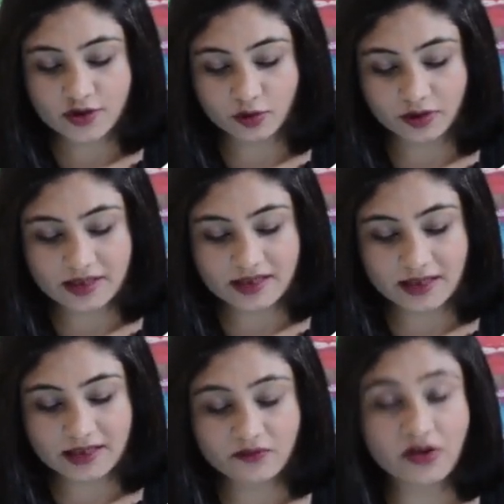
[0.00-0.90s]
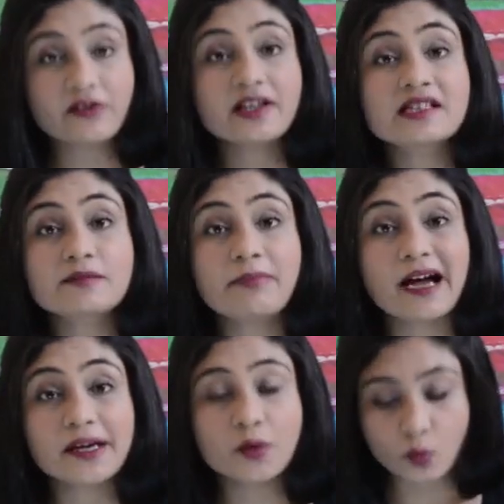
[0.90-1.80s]
So this is variance
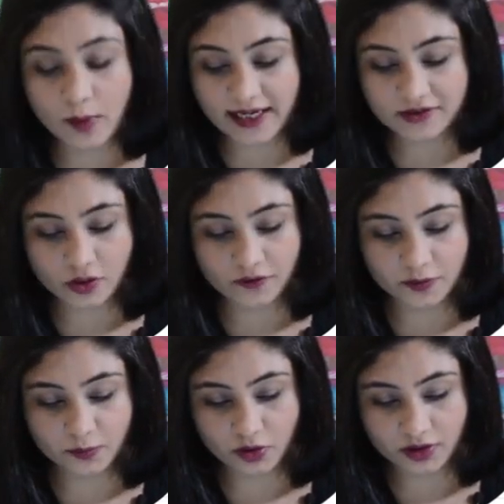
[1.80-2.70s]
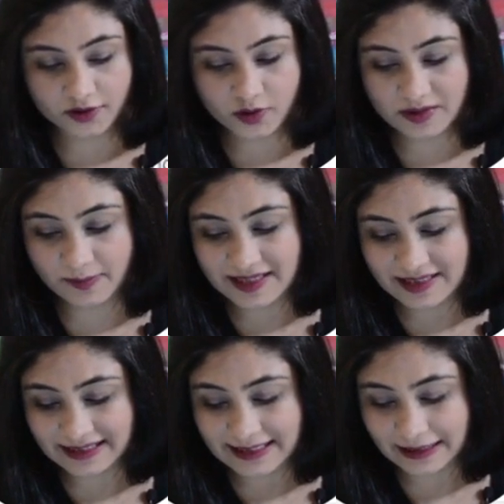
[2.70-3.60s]
by weight of the product. So it's
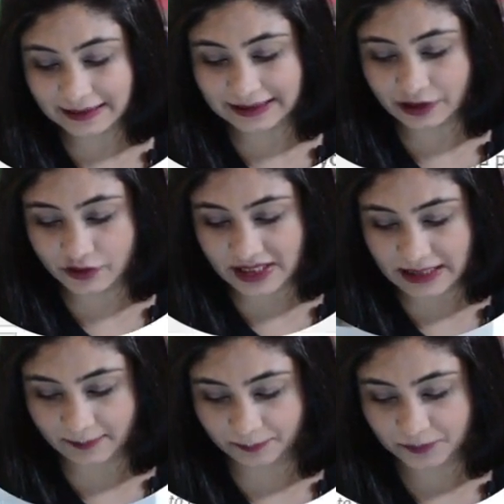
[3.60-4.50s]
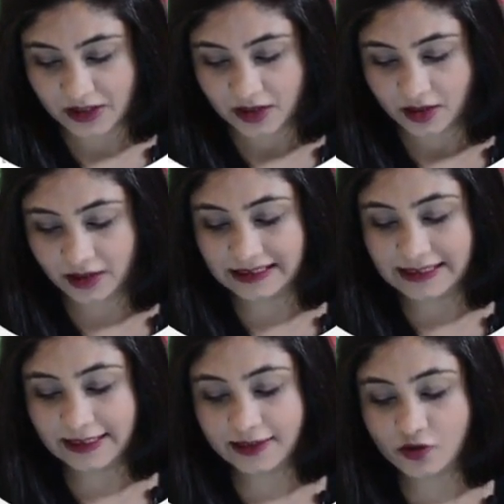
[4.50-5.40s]
basically a cream, a
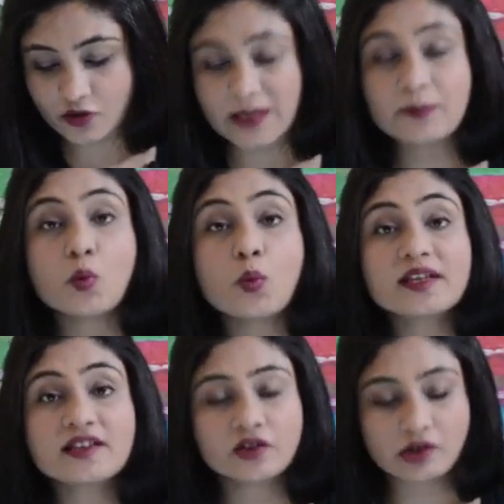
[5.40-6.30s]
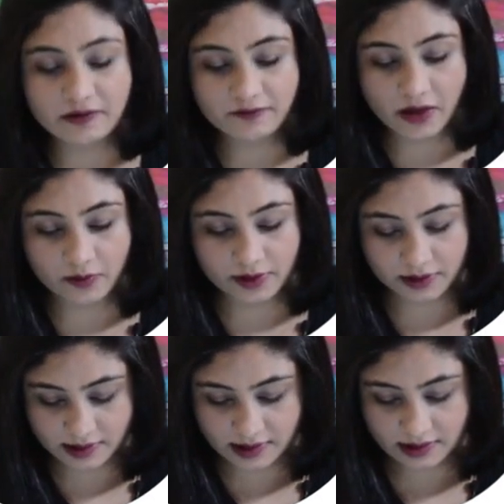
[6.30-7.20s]
clinic cream with three
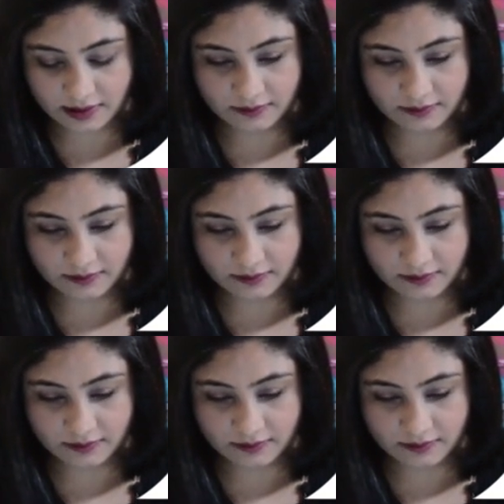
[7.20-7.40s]
variants.